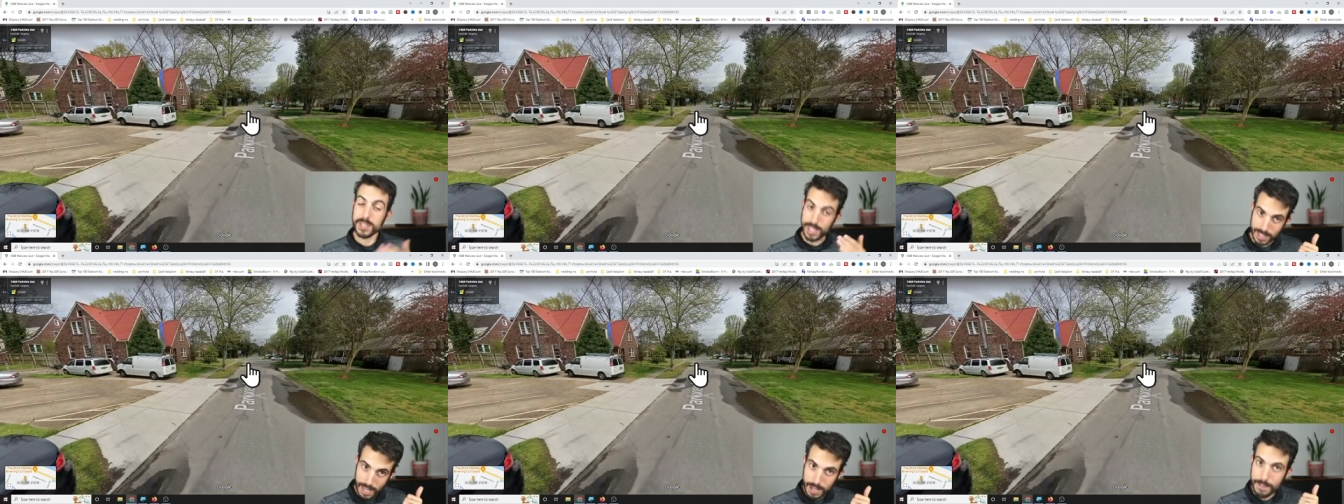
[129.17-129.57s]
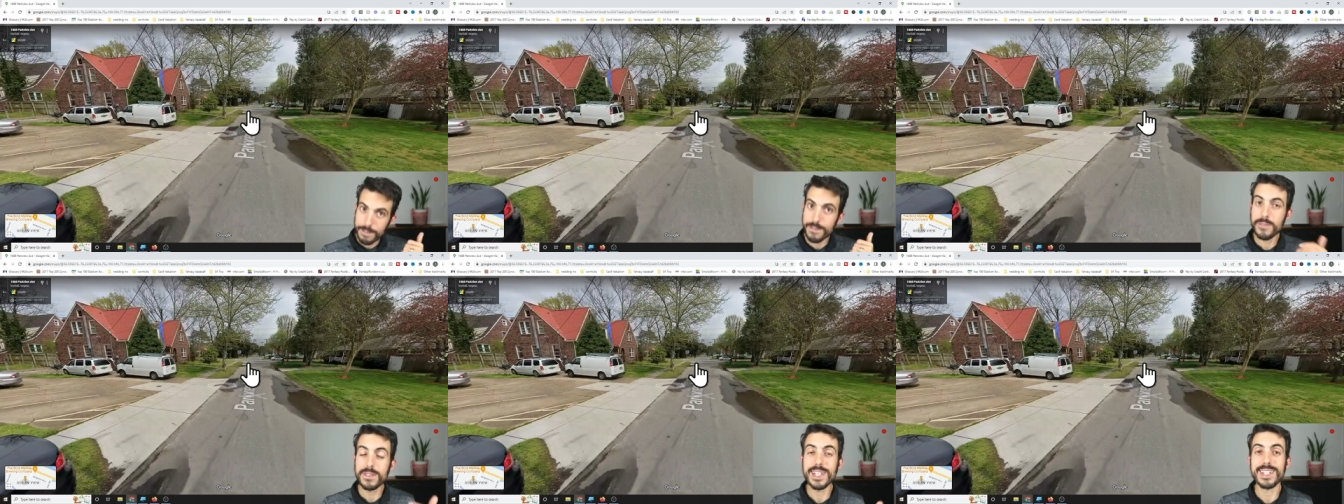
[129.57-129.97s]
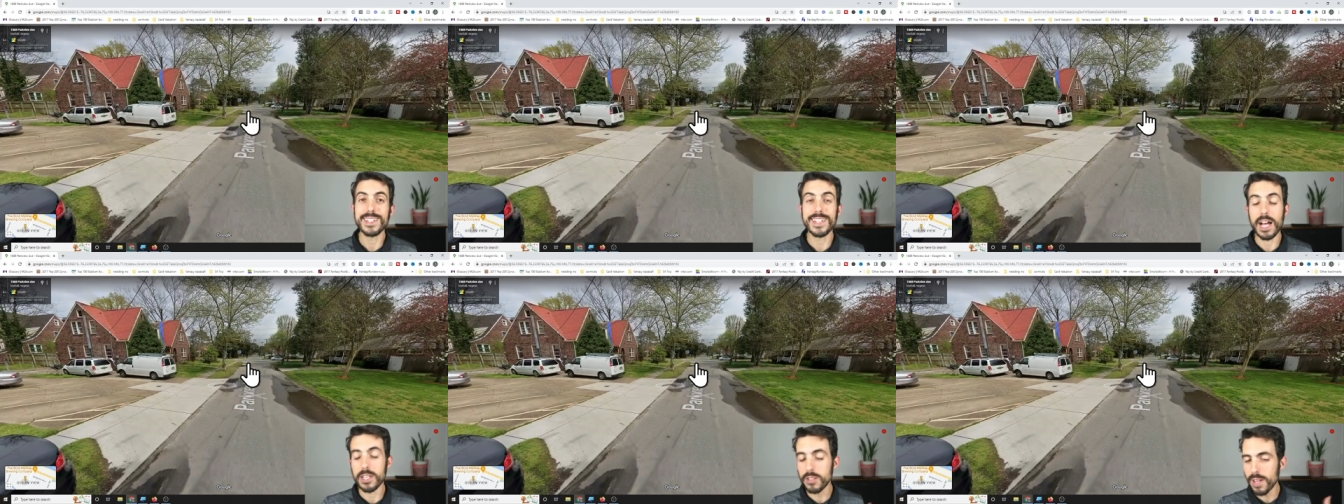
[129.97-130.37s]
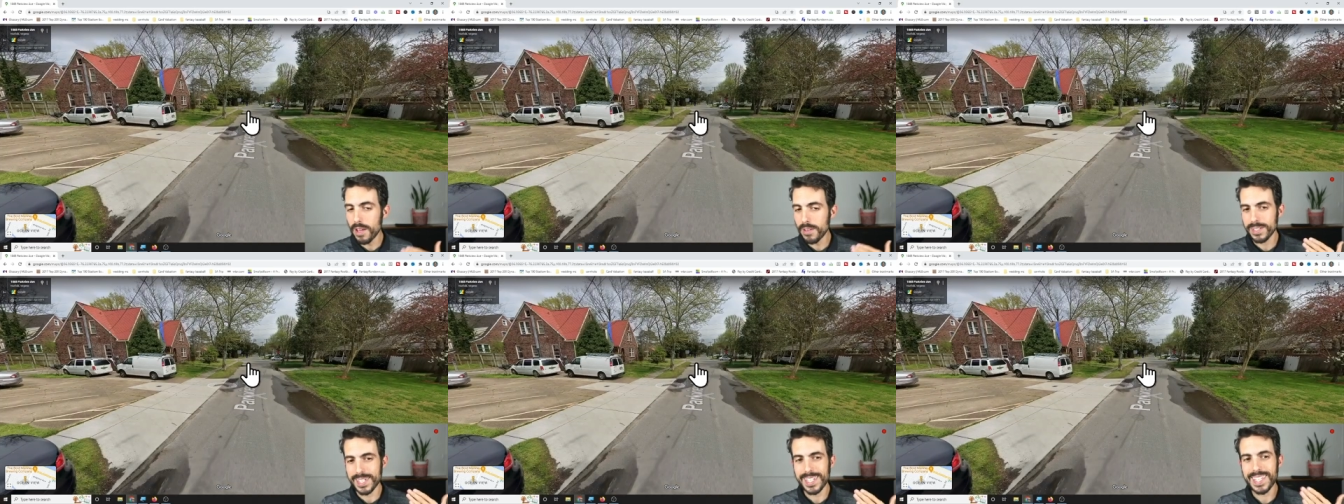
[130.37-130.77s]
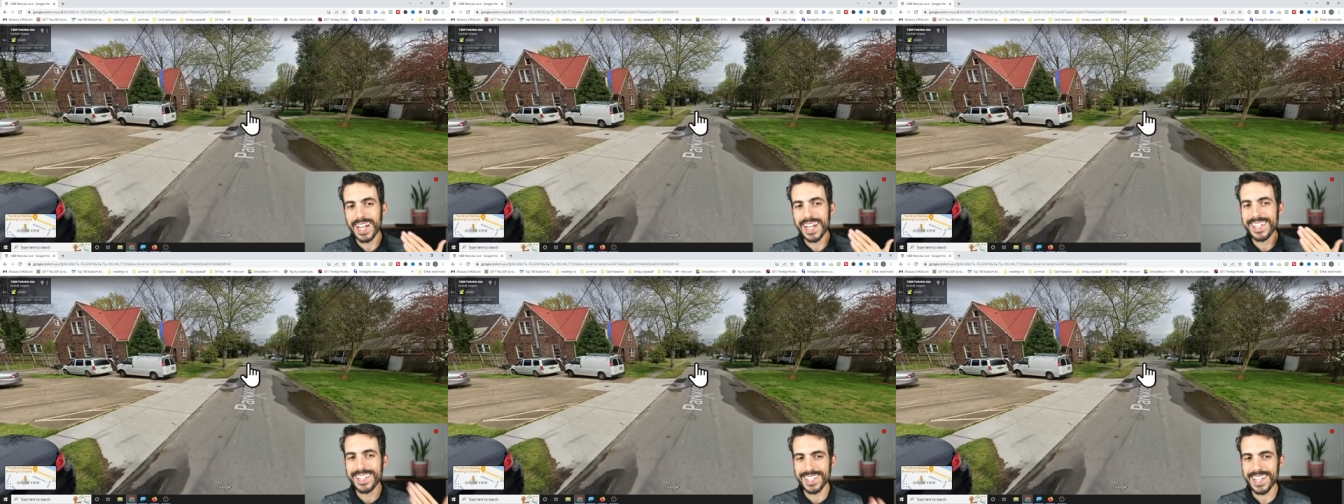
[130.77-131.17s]
see a lot of 50s style. You'll see a
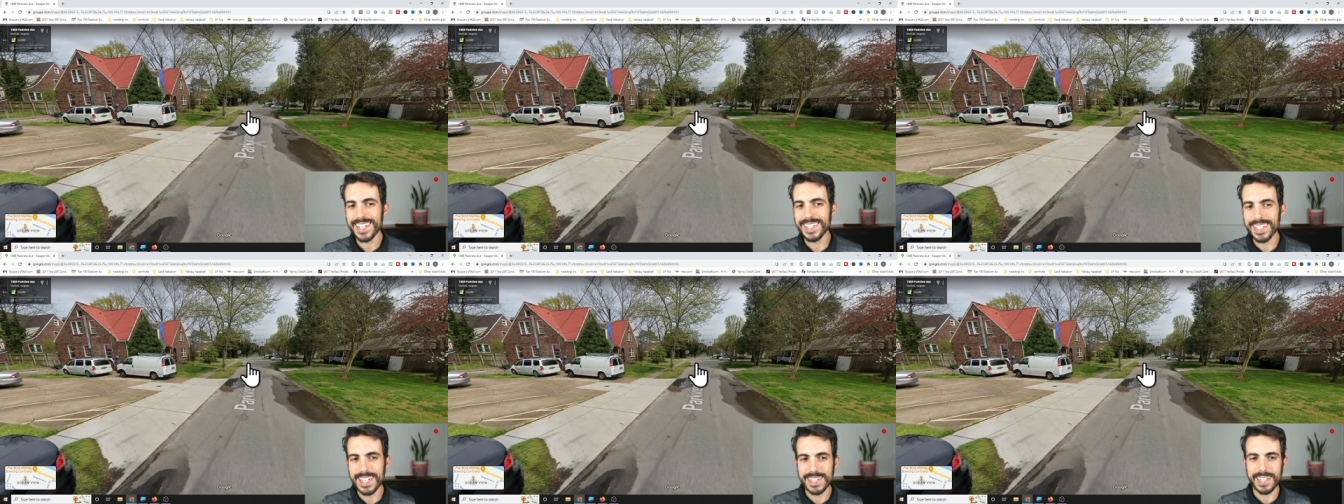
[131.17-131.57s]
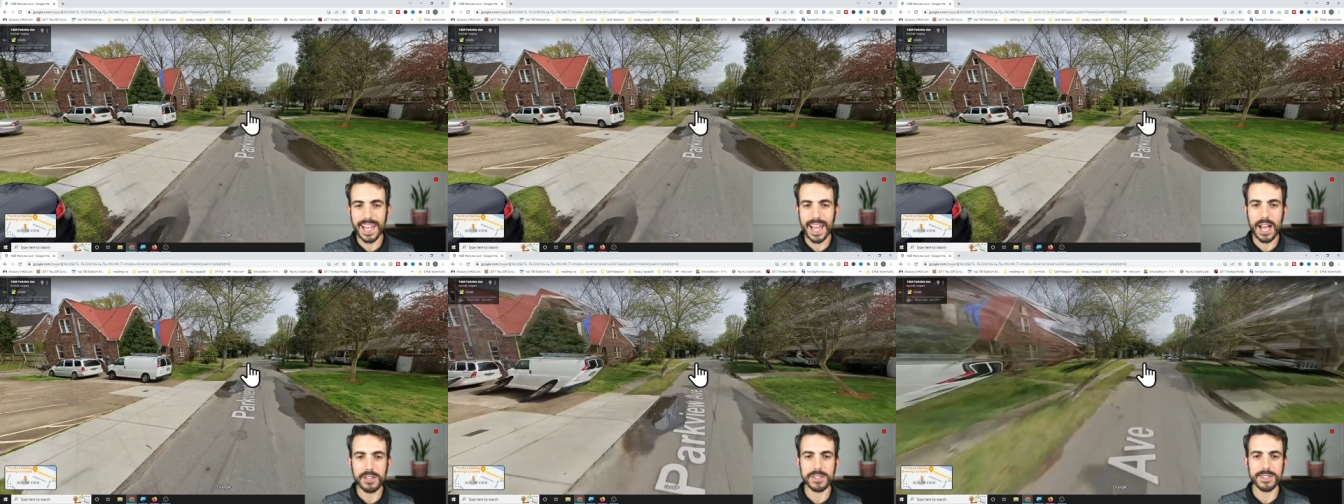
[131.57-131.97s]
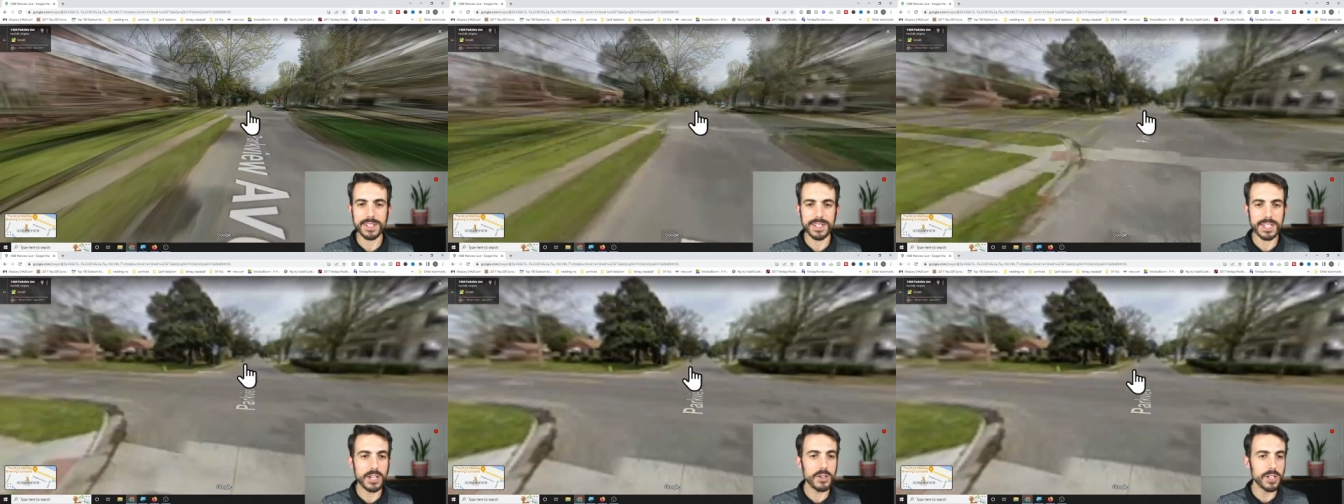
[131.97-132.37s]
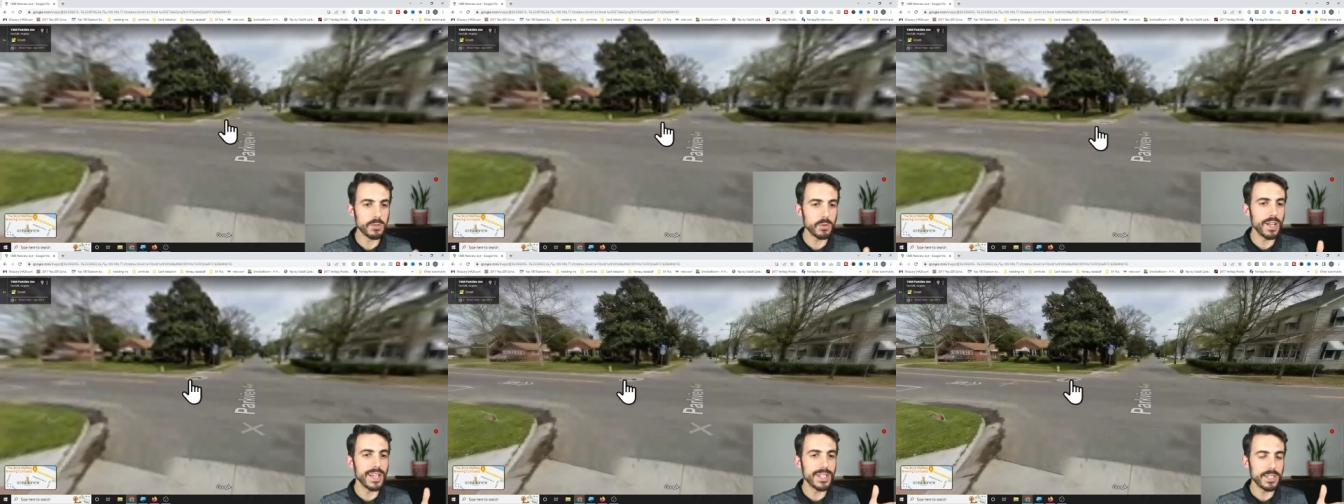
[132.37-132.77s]
lot of 60s houses in here as well,